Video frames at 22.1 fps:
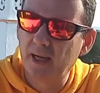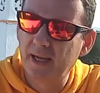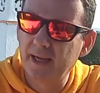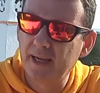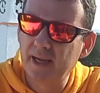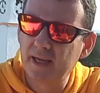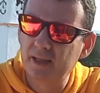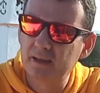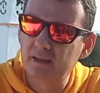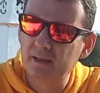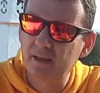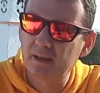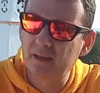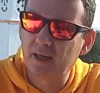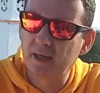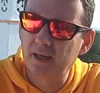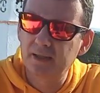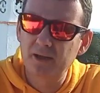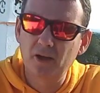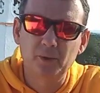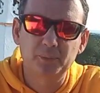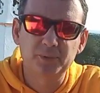I had
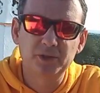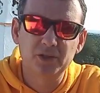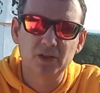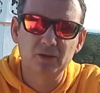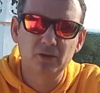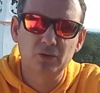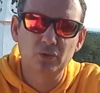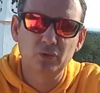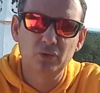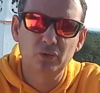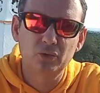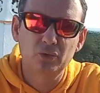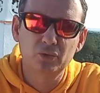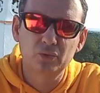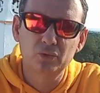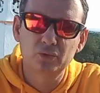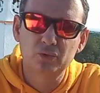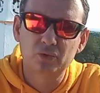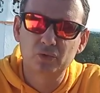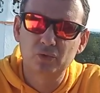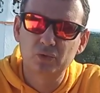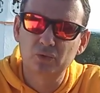an option
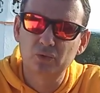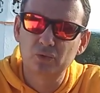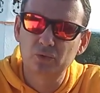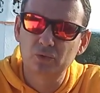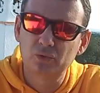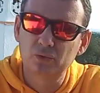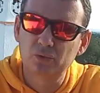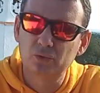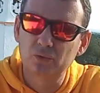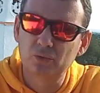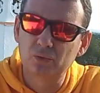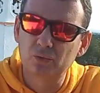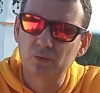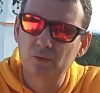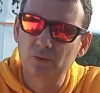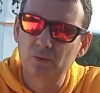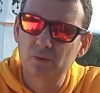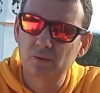to to